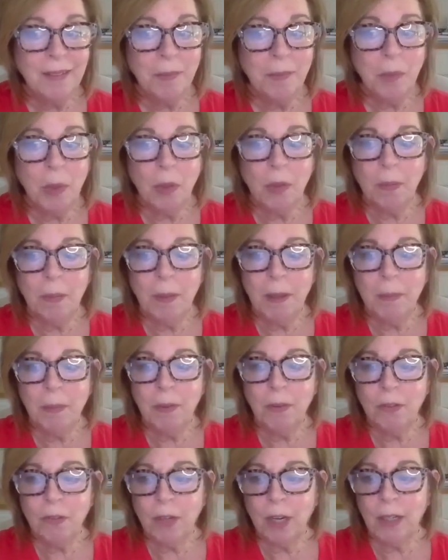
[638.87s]
Most
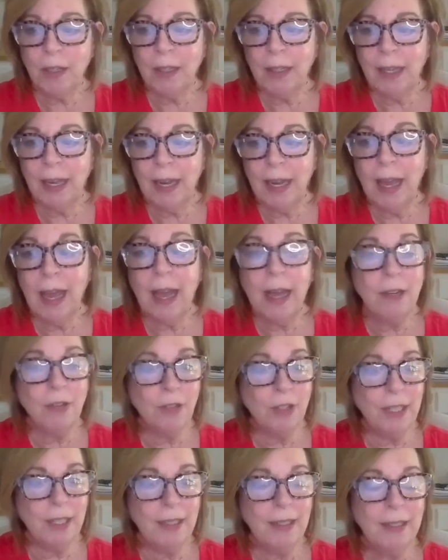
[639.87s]
people struggle to get
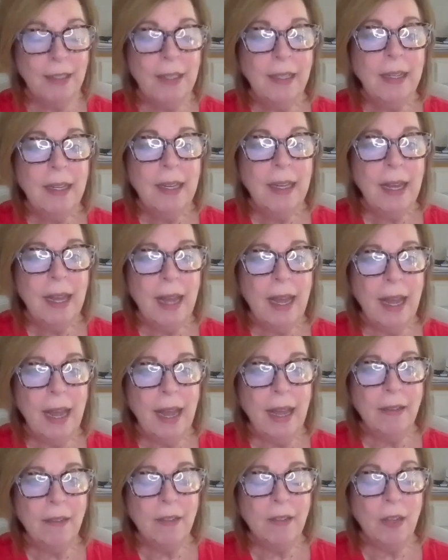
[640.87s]
100.
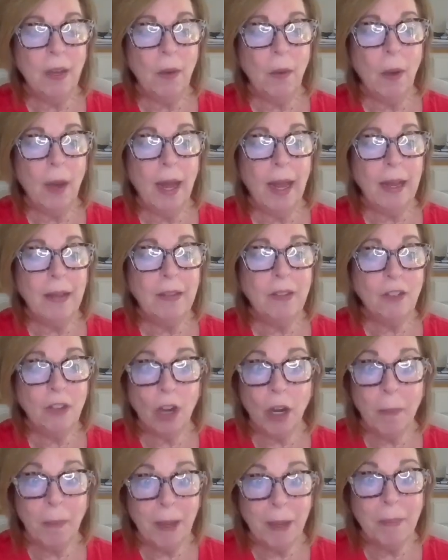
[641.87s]
And so I
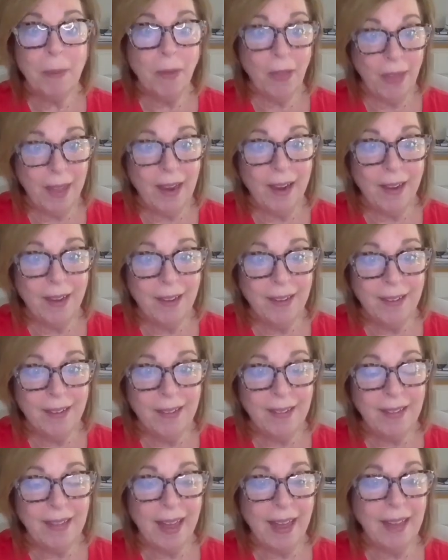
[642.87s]
start people there.
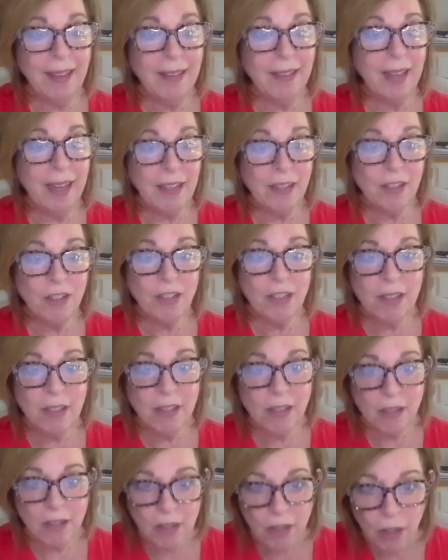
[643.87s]
Like, let's
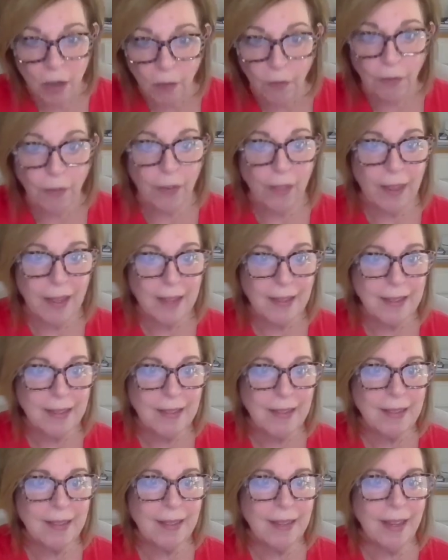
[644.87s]
just go for
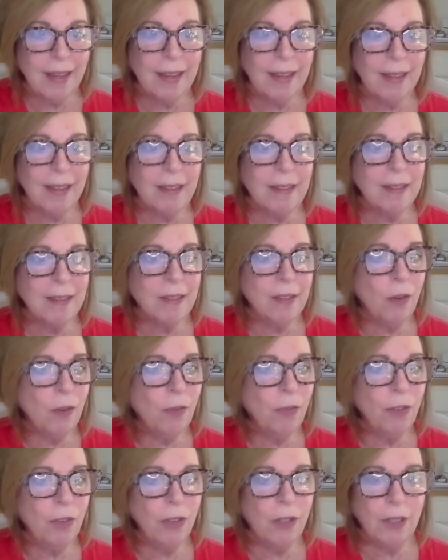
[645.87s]
this. Like, let's
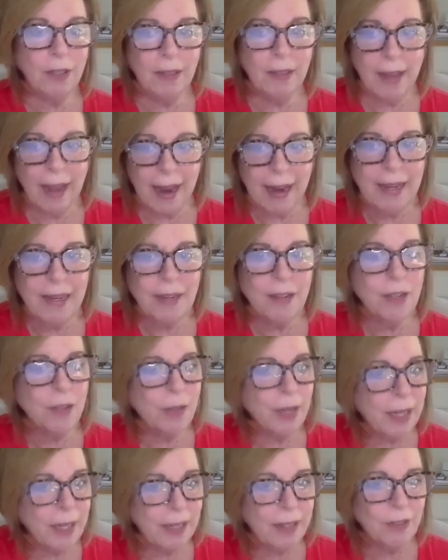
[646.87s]
go for 90 to
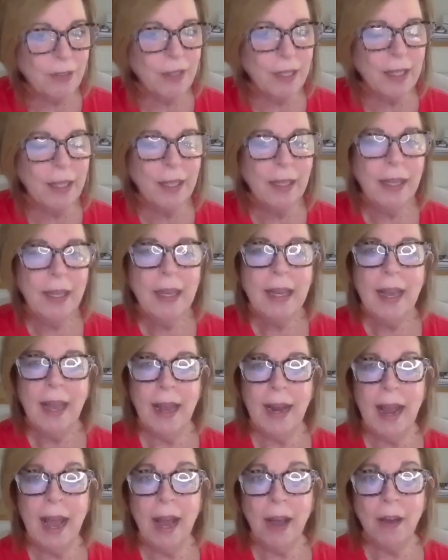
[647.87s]
100.
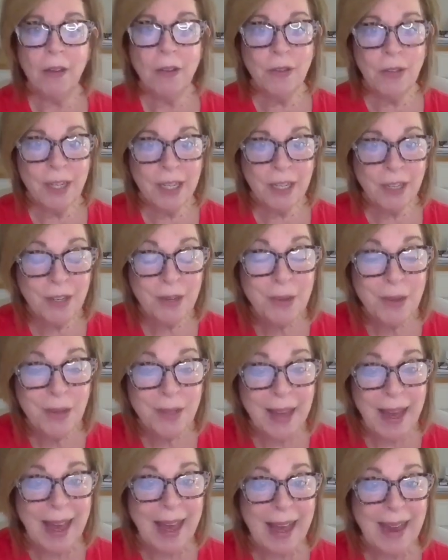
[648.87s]
And how you can do
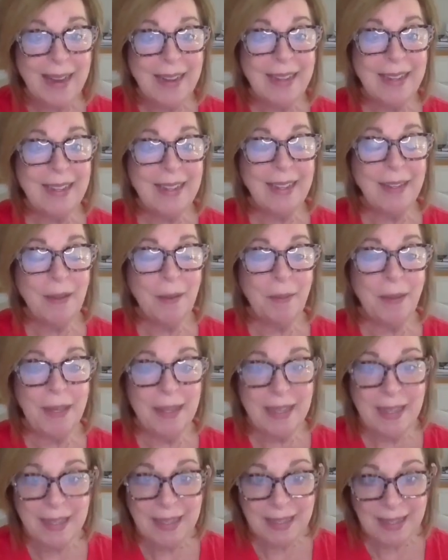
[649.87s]
that
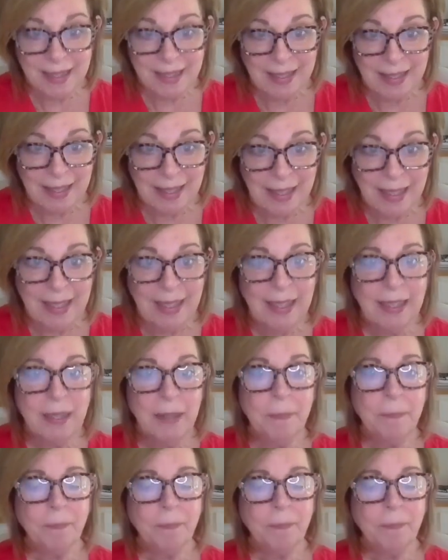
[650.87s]
easily,